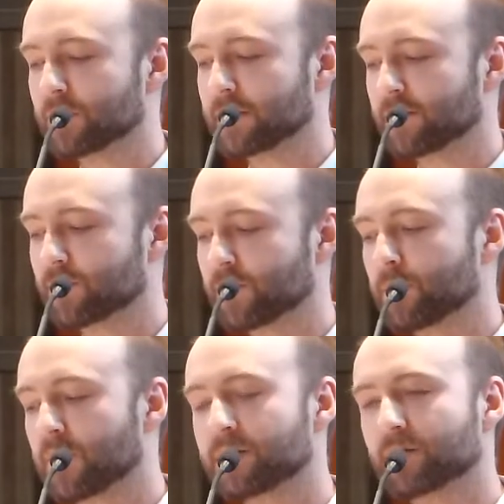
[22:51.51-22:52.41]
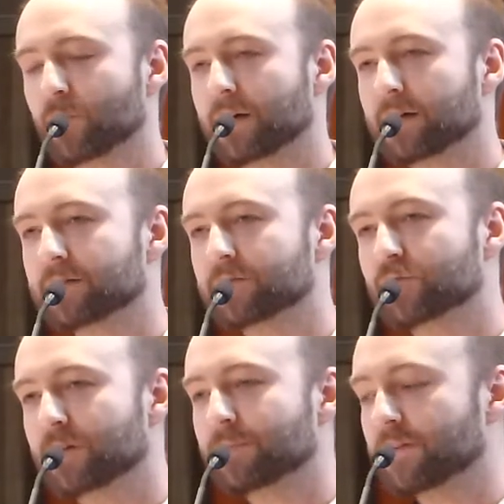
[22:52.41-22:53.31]
it's responded well to
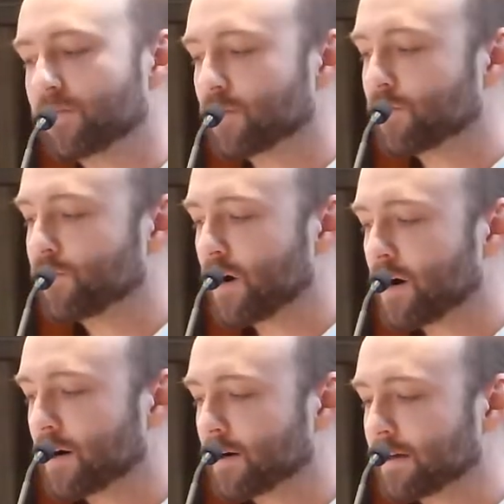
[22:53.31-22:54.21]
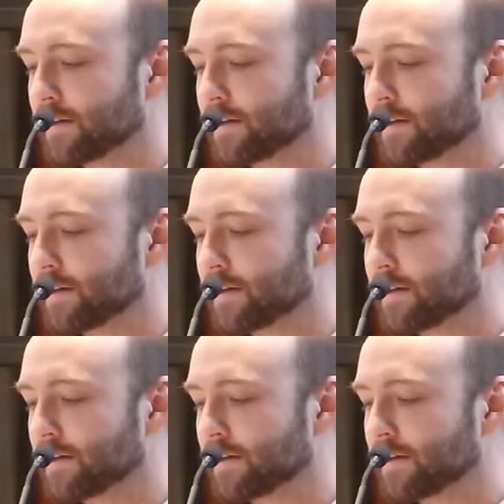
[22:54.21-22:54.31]
treatment so far,